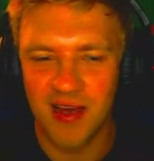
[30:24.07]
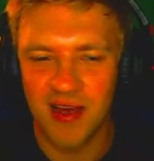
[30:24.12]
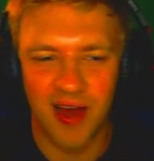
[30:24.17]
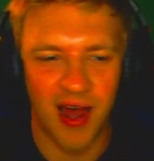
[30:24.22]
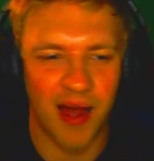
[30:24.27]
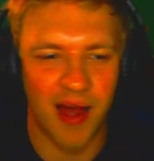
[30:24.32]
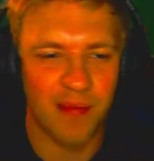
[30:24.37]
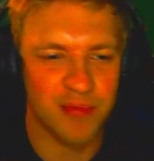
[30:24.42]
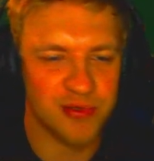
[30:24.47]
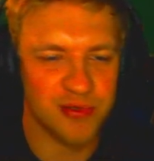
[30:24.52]

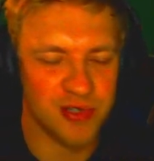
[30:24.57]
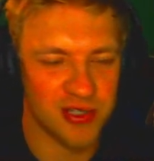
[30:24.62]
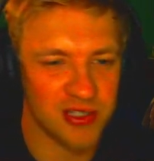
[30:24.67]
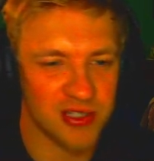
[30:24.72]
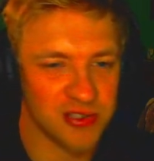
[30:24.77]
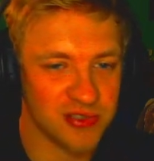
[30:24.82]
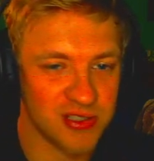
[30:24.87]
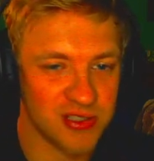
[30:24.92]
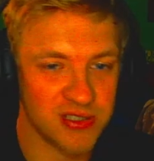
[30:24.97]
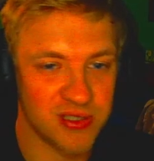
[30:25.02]
I'm going to
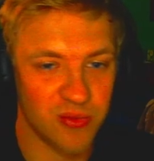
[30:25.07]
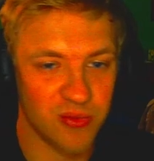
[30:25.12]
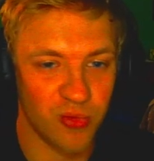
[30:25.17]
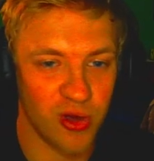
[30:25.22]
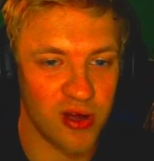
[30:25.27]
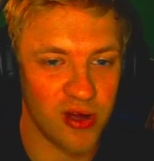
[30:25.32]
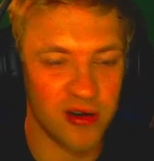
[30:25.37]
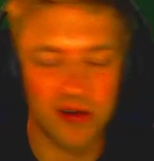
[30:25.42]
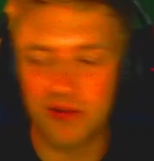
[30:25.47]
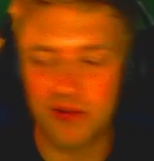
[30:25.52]
drink some
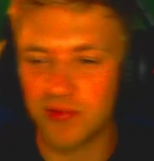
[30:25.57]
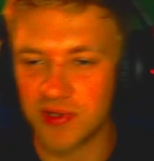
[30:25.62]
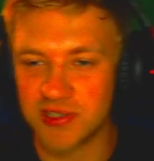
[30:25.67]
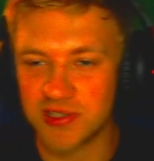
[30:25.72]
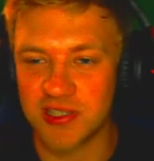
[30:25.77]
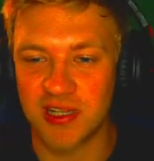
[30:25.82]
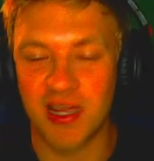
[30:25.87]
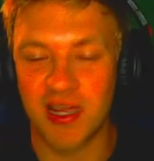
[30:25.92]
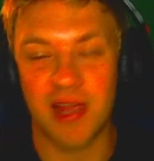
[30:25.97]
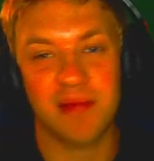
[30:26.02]
water, which
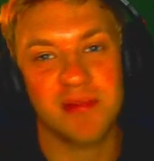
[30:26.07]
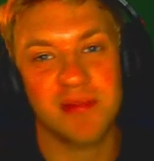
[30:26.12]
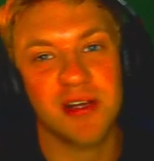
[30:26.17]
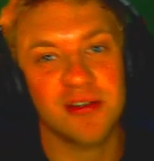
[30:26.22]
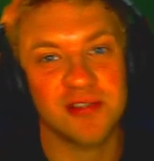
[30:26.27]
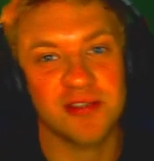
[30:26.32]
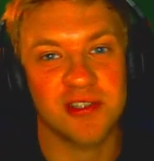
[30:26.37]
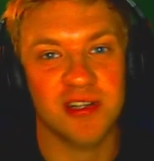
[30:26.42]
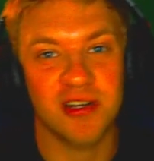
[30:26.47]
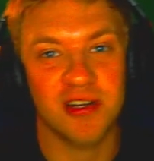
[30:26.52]
the game
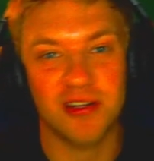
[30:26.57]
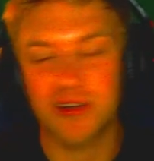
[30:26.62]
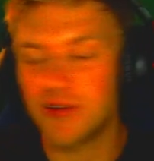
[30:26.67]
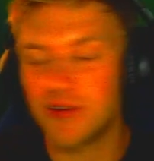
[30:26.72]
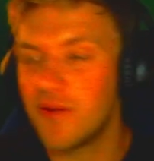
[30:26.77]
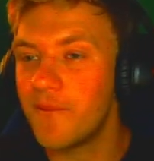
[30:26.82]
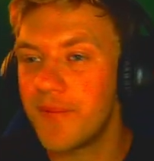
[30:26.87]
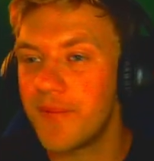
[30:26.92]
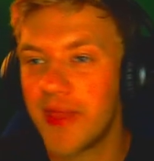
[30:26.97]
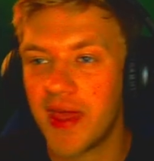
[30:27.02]
tells you to
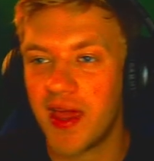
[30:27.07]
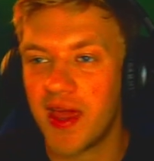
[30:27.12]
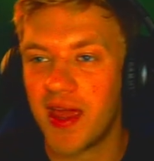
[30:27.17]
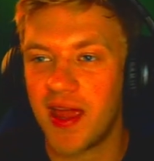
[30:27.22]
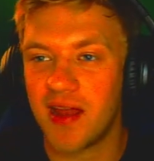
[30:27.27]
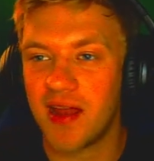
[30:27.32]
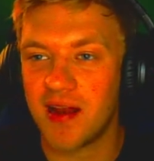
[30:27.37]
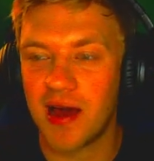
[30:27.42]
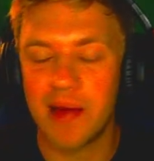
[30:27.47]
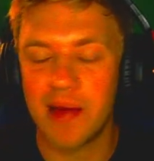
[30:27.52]
do.
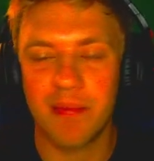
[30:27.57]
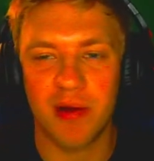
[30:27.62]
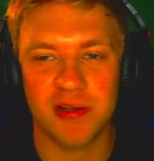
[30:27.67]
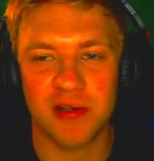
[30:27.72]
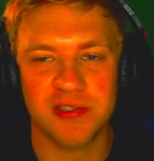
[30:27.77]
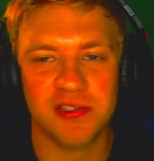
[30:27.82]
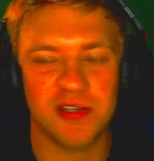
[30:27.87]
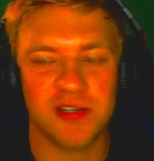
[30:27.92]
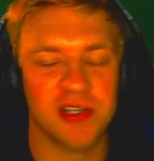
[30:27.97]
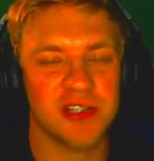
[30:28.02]
And I'm
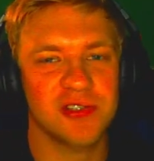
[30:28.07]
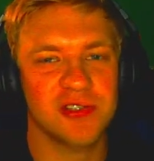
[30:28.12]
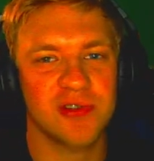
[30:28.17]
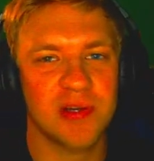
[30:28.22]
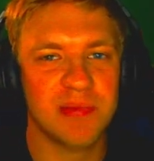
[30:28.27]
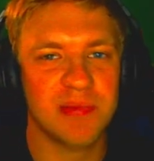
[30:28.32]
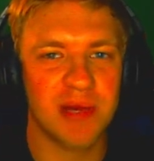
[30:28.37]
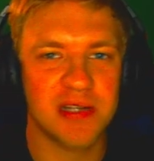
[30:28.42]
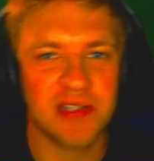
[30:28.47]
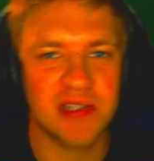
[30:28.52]
also going to enjoy
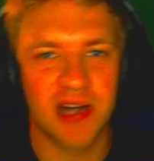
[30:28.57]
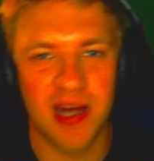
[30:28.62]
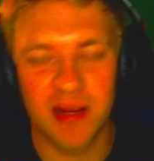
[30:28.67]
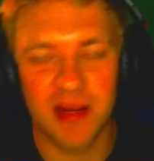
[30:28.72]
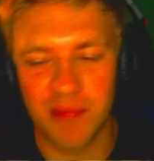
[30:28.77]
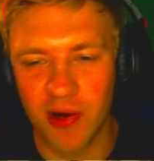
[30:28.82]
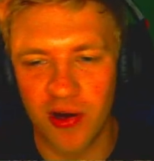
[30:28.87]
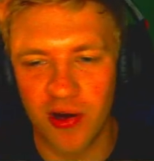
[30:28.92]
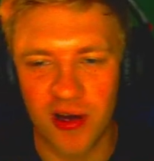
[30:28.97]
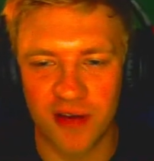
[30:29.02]
my
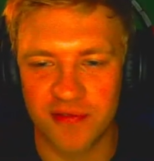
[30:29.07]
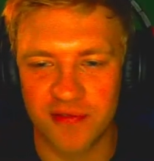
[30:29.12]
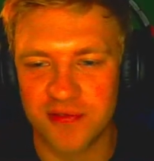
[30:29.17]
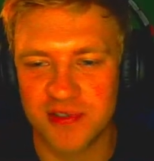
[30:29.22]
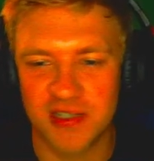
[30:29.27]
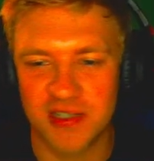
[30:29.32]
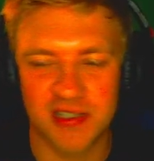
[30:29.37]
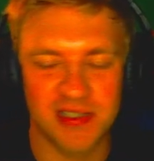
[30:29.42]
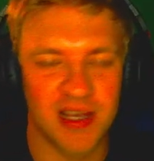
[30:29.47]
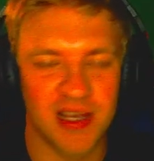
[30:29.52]
time off
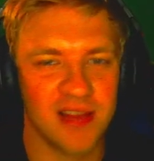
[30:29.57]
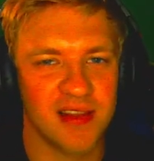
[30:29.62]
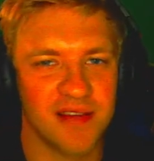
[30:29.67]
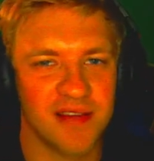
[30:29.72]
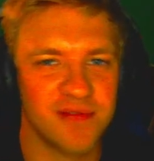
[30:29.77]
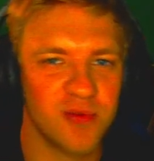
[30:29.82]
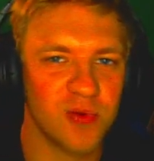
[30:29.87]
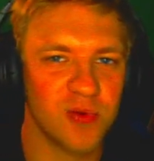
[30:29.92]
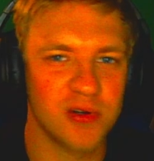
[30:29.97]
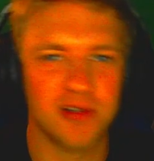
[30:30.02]
because I
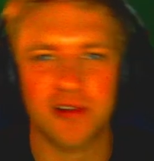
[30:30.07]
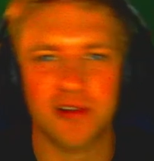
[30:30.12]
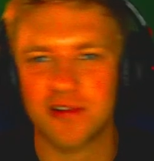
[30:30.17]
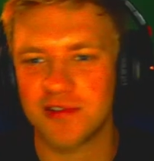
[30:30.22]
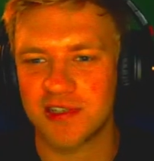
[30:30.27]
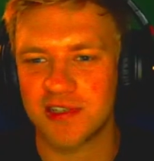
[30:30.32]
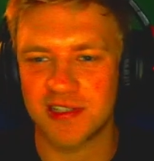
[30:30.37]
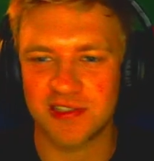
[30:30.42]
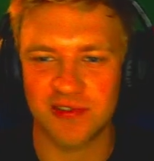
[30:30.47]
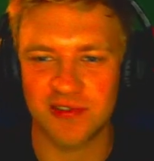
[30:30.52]
left work
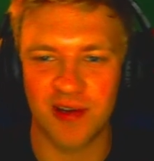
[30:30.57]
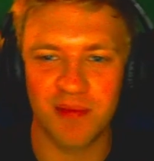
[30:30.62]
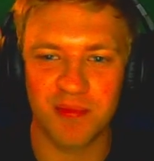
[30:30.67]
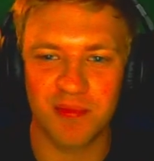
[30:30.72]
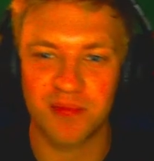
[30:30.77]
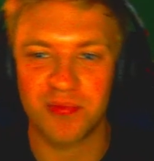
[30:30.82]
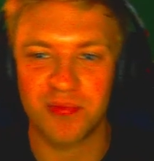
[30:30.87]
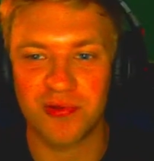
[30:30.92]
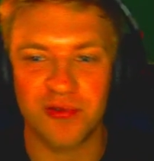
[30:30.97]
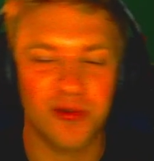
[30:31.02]
early. So I'm
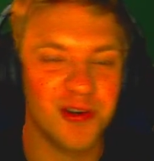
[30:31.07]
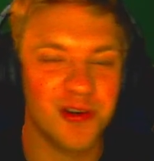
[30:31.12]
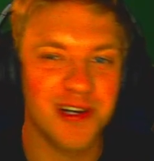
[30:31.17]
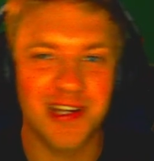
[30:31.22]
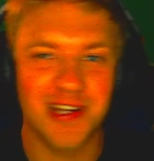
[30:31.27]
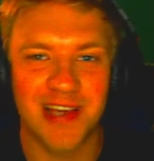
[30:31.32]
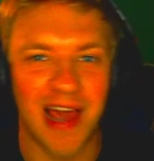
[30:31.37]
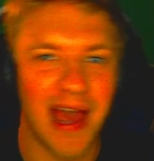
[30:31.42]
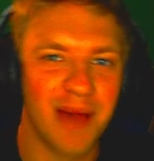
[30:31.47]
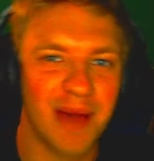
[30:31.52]

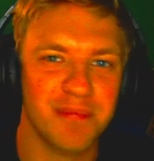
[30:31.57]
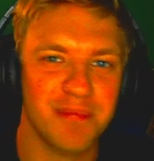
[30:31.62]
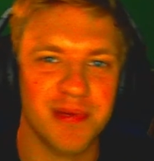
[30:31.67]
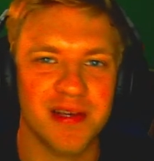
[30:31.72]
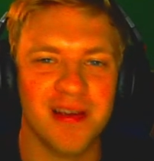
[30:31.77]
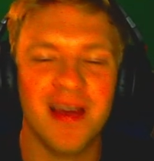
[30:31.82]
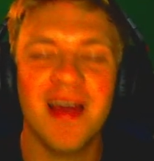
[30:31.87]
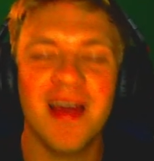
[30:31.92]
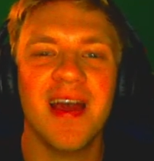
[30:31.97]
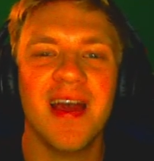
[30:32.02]
pretty
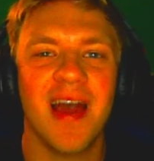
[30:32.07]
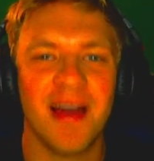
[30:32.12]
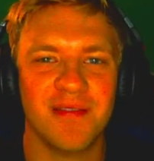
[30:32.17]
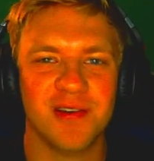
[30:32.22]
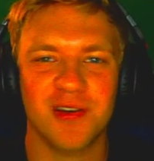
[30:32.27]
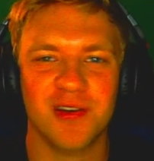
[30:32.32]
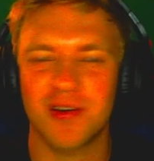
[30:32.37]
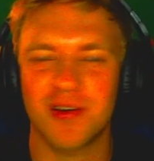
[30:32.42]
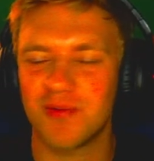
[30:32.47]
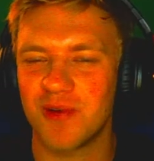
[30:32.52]
happy. Have a
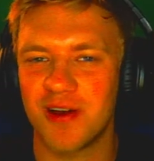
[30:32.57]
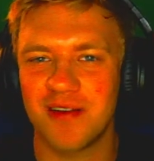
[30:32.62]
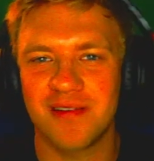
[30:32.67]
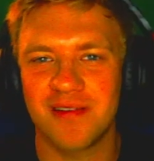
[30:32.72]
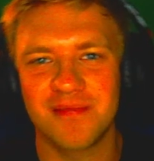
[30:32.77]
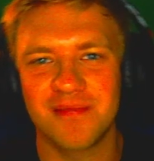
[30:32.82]
good one.